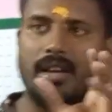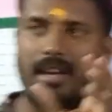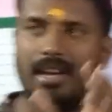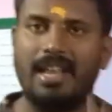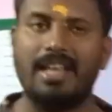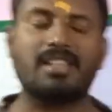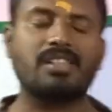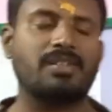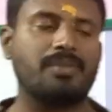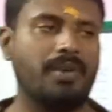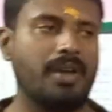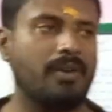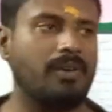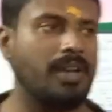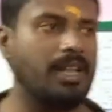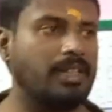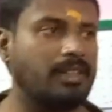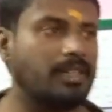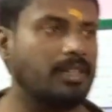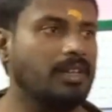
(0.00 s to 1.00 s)
less
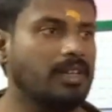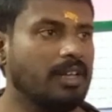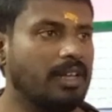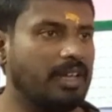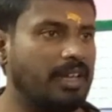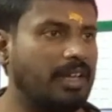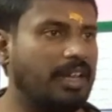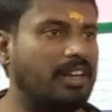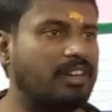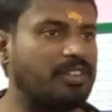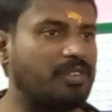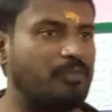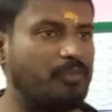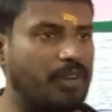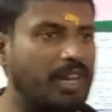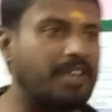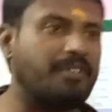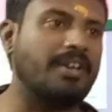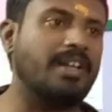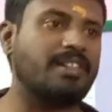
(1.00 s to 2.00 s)
wavelength, its
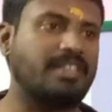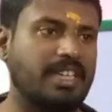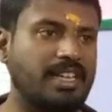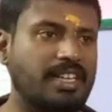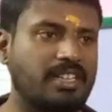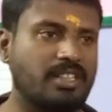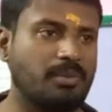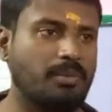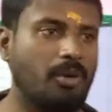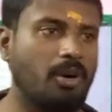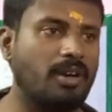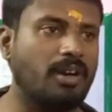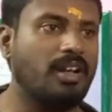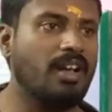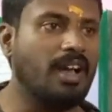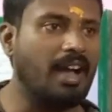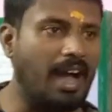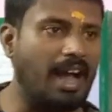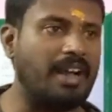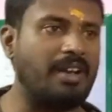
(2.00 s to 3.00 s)
frequency is more
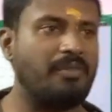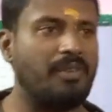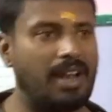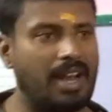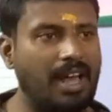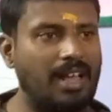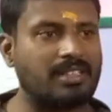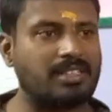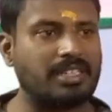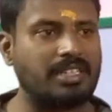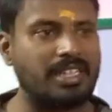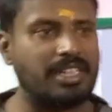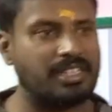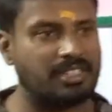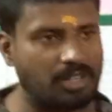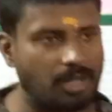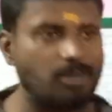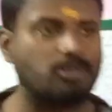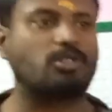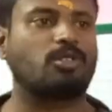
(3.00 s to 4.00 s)
and velocity
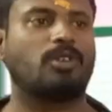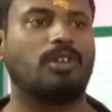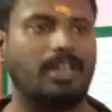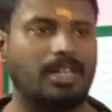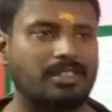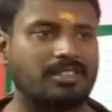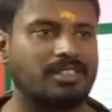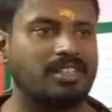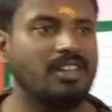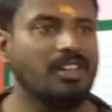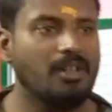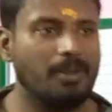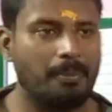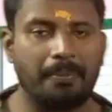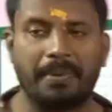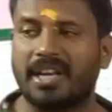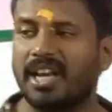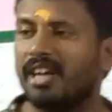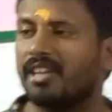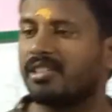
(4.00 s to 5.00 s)
is also less,
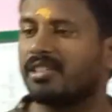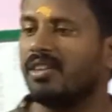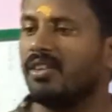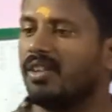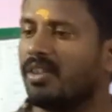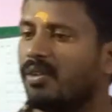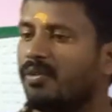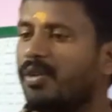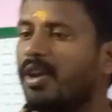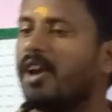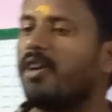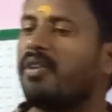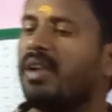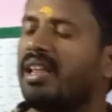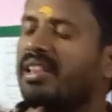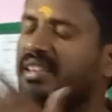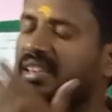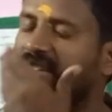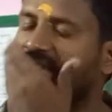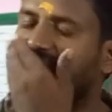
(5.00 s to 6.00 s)
because
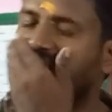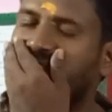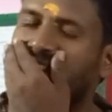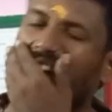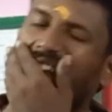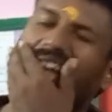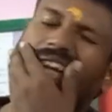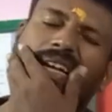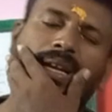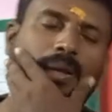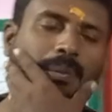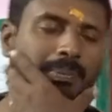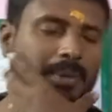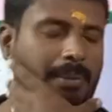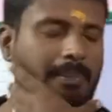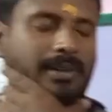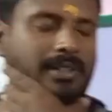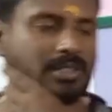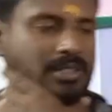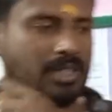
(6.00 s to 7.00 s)
wavelength is directly
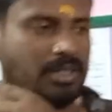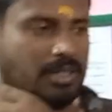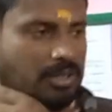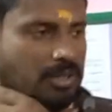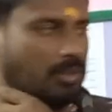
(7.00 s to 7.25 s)
proportional